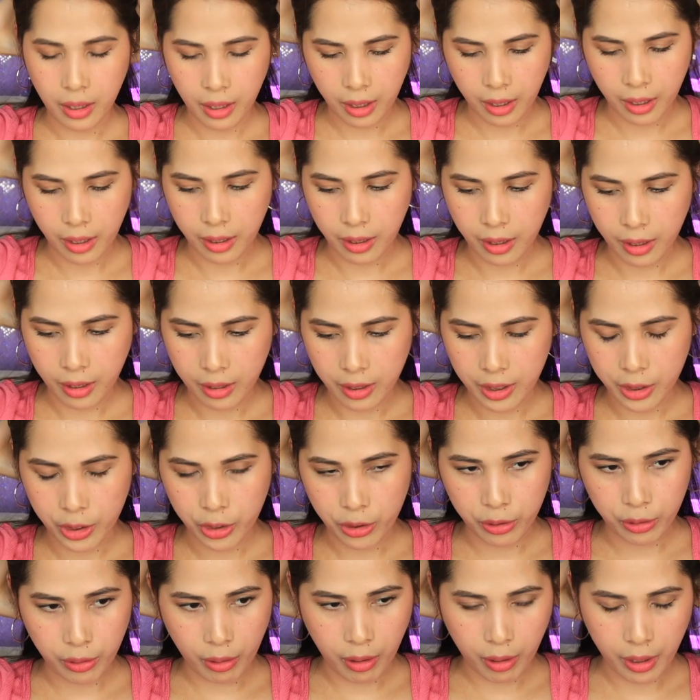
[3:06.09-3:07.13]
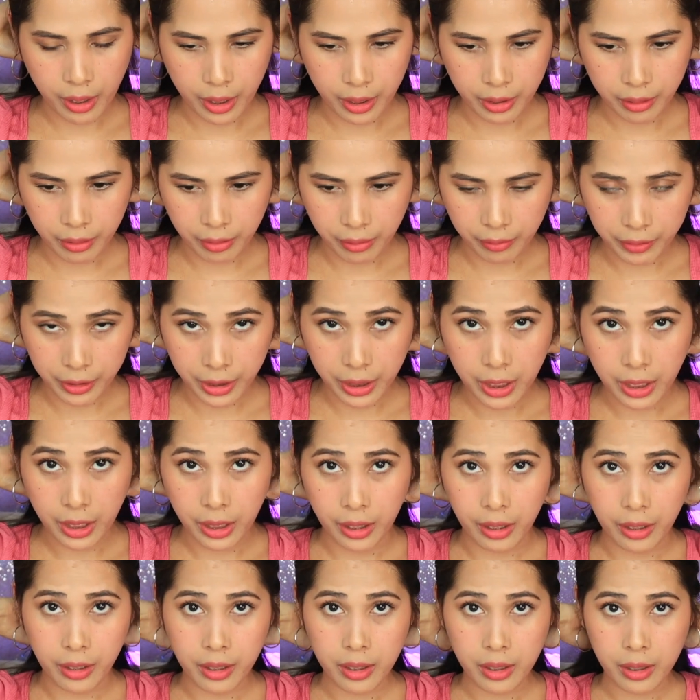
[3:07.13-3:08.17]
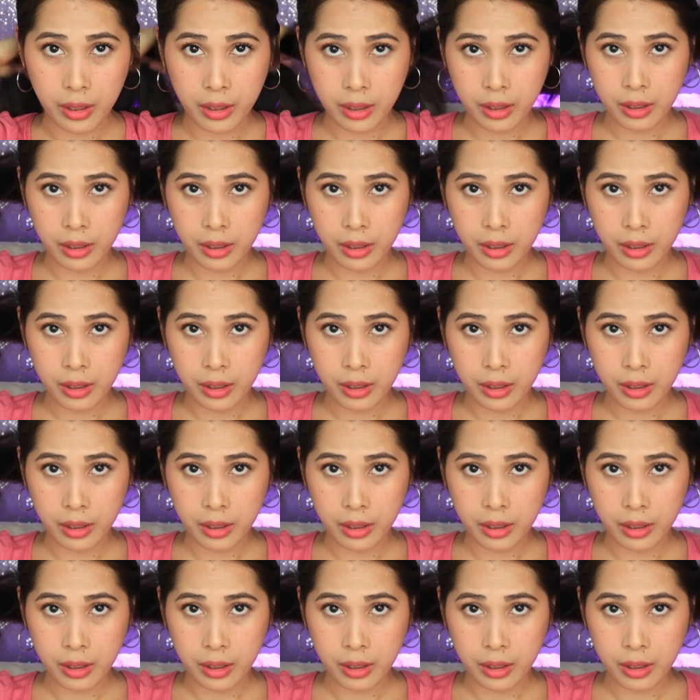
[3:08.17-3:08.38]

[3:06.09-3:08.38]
and let's start over here.